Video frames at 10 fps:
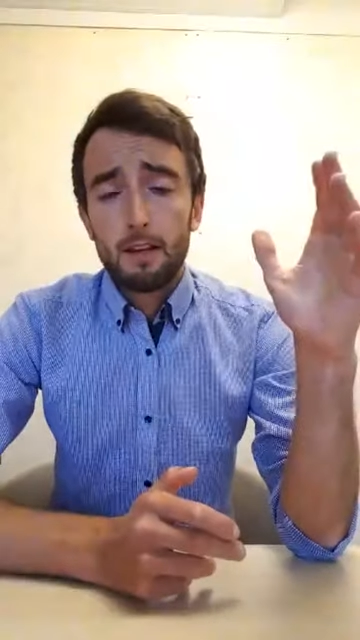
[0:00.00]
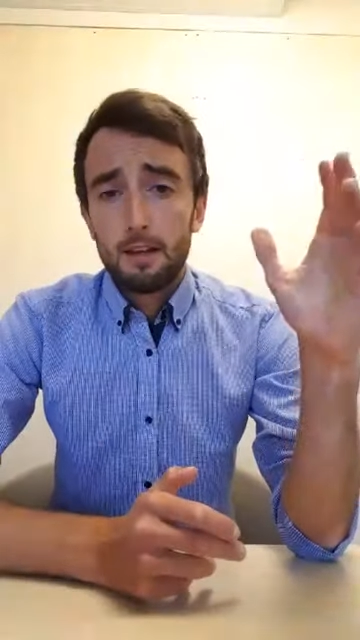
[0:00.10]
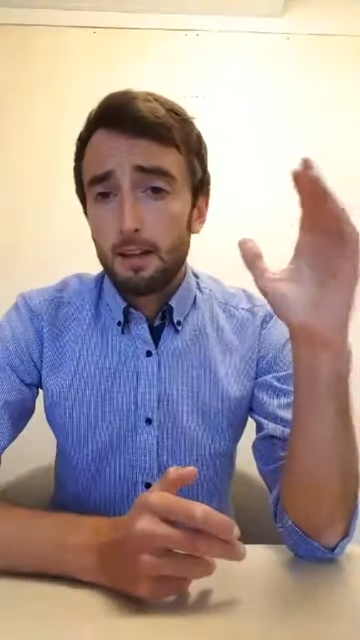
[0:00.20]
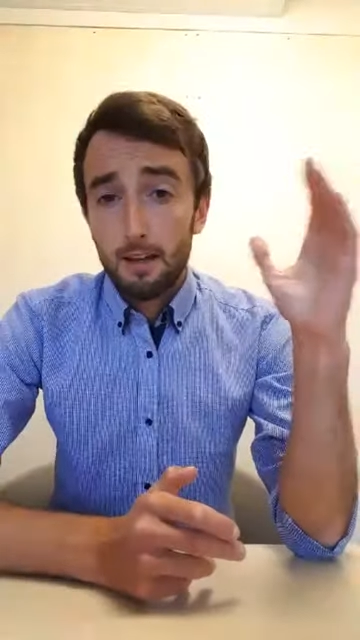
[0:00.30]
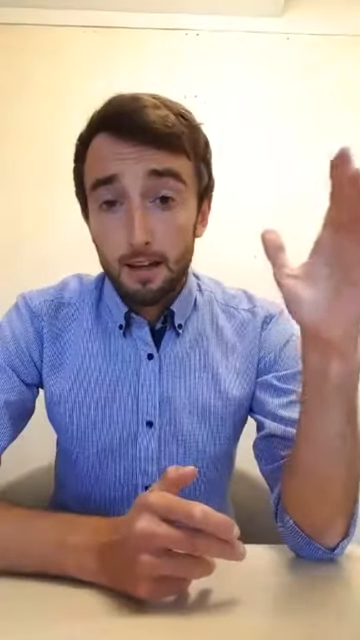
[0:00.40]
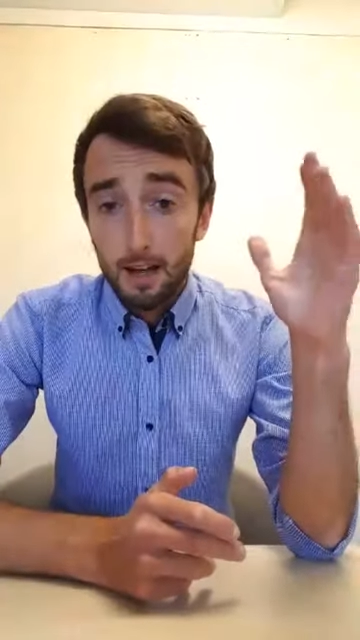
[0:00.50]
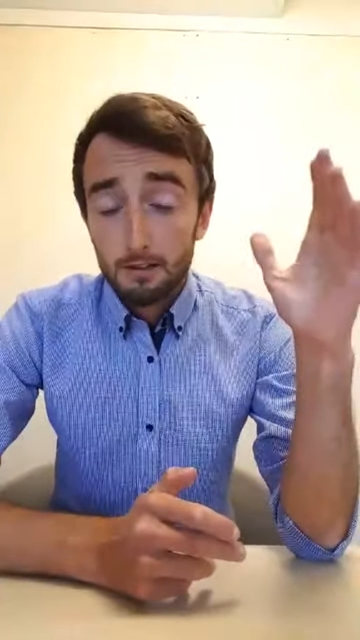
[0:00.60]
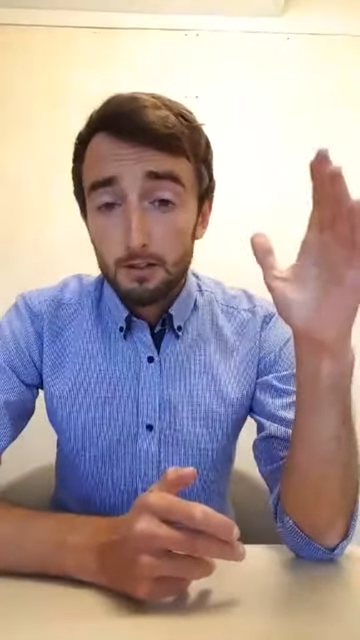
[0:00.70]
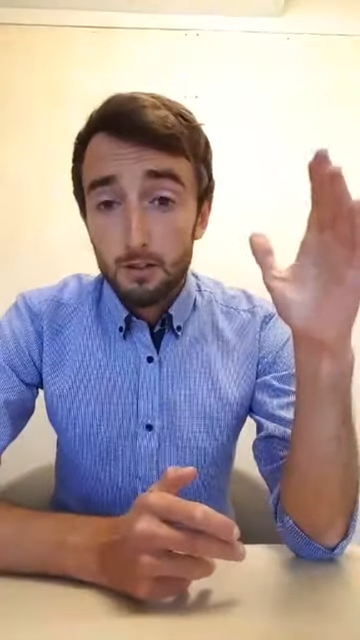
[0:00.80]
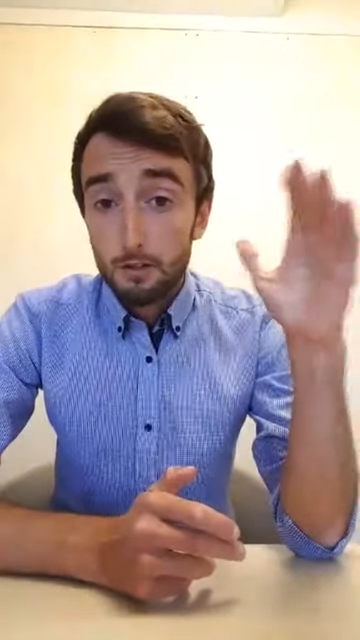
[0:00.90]
in
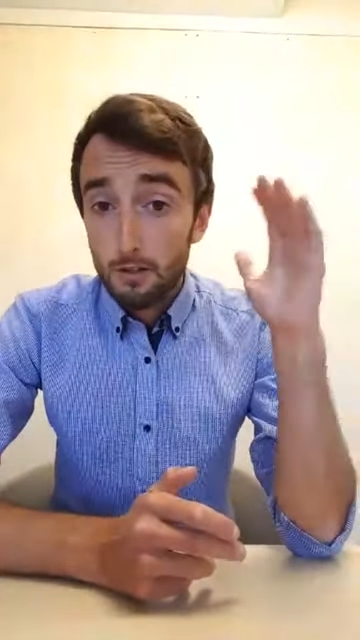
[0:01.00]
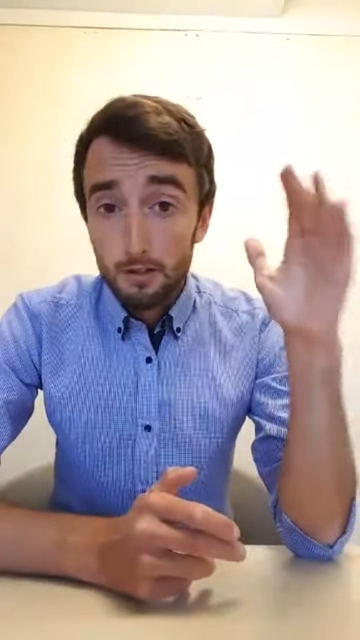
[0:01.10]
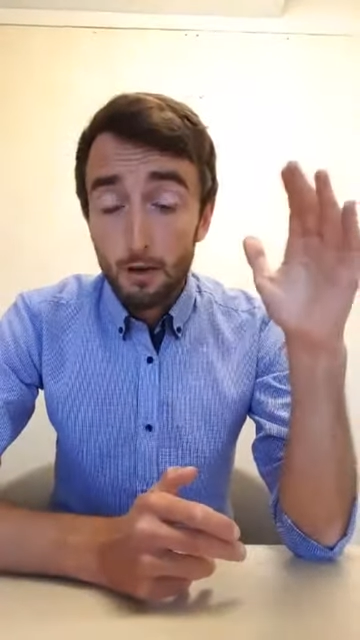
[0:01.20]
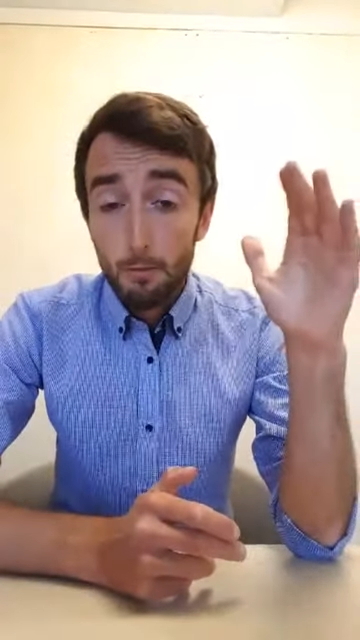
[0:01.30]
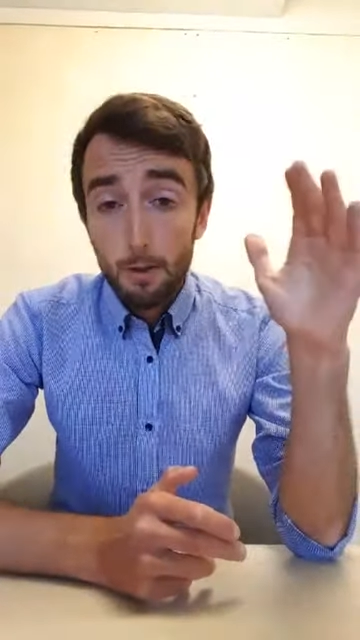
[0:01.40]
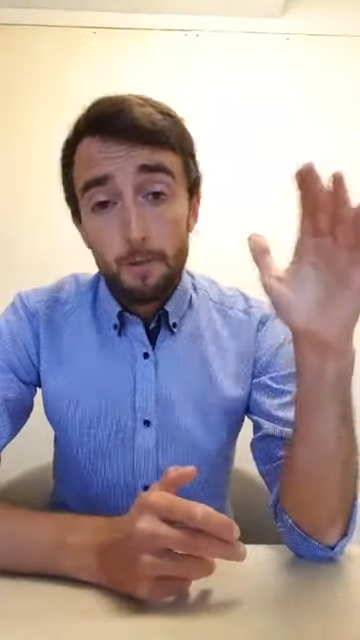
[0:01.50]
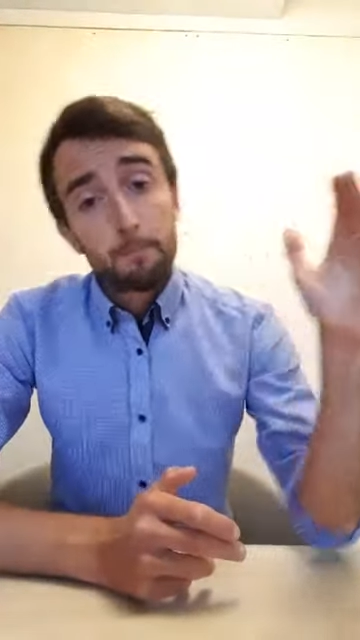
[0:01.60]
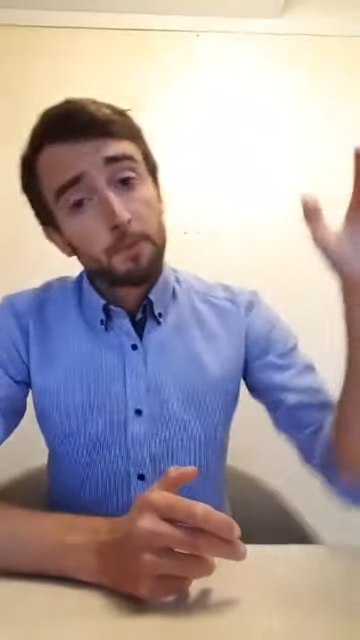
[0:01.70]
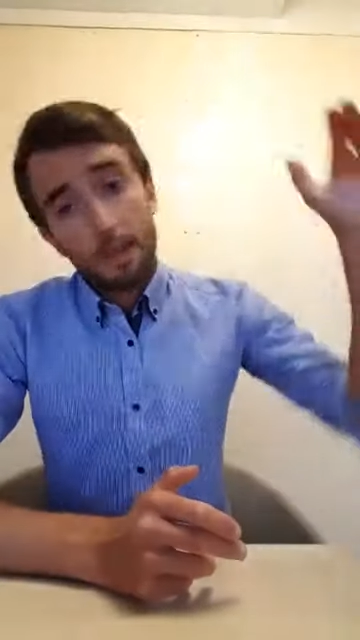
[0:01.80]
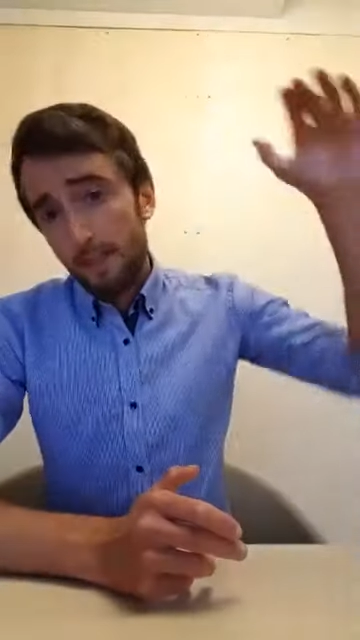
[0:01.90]
altitude at the top,
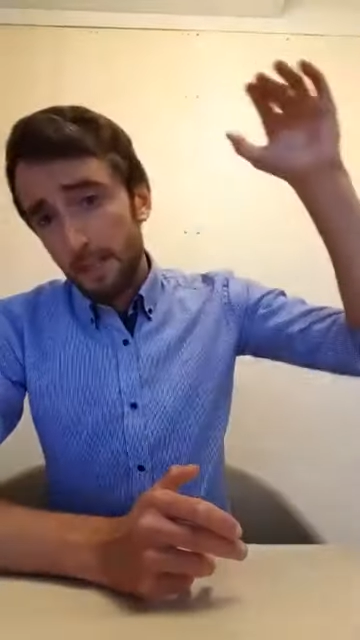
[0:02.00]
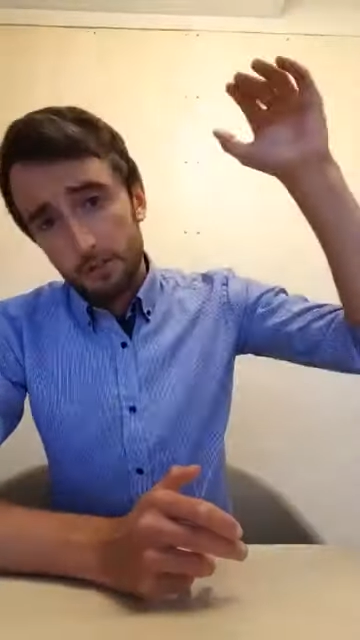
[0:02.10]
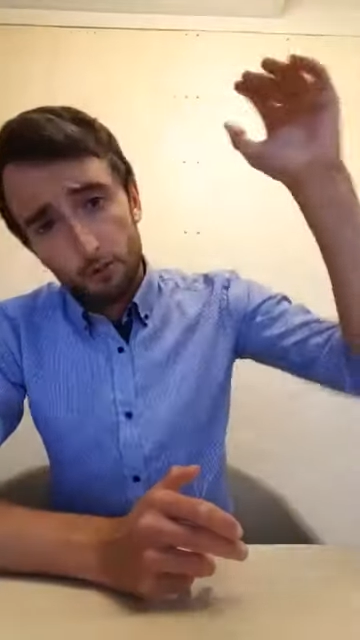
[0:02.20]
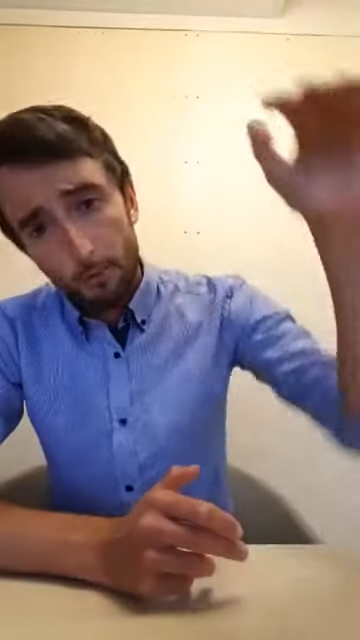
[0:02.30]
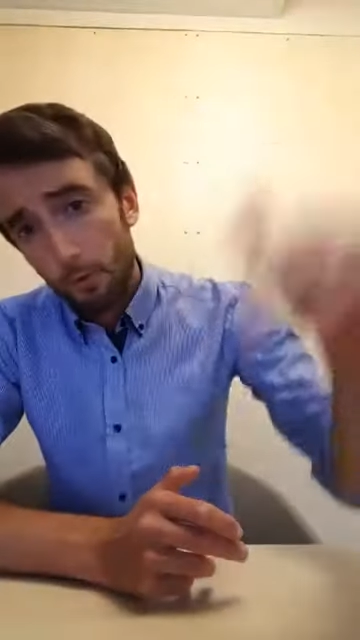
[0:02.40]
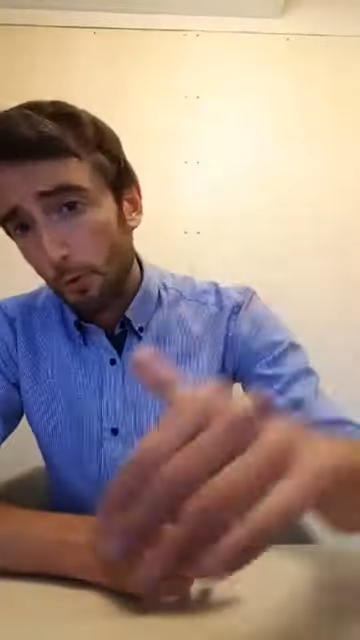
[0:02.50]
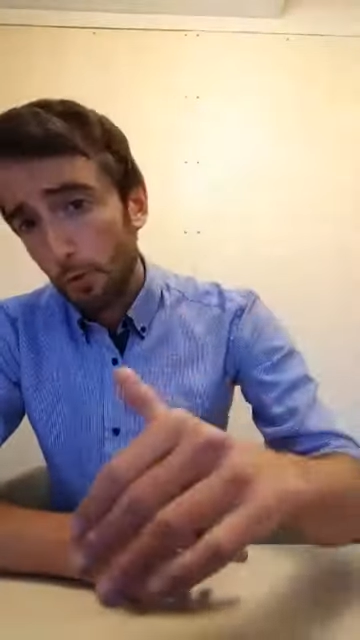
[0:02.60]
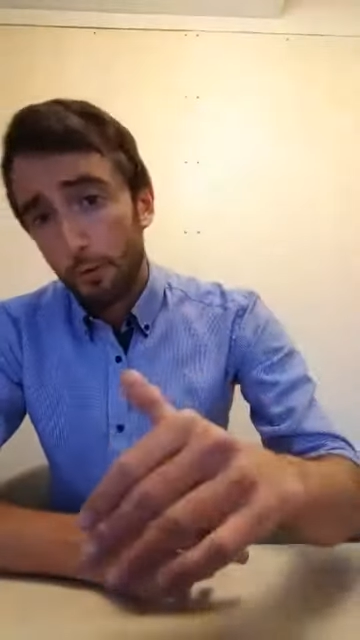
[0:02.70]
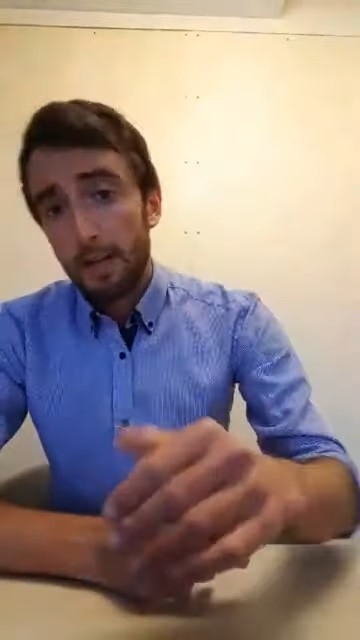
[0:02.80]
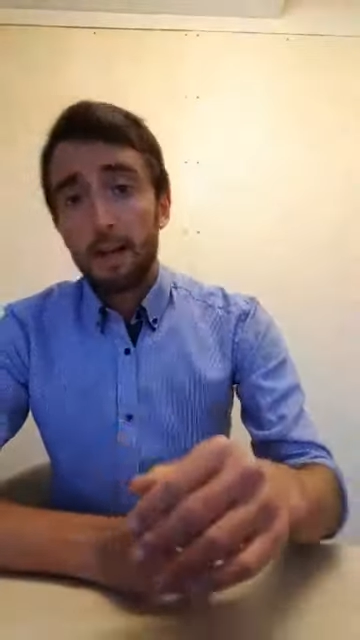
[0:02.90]
and then you drop all
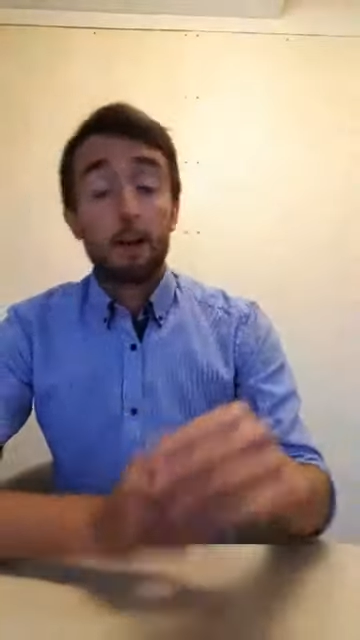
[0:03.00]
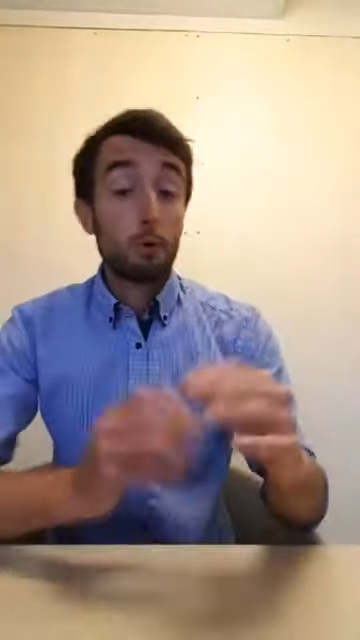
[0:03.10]
the way down.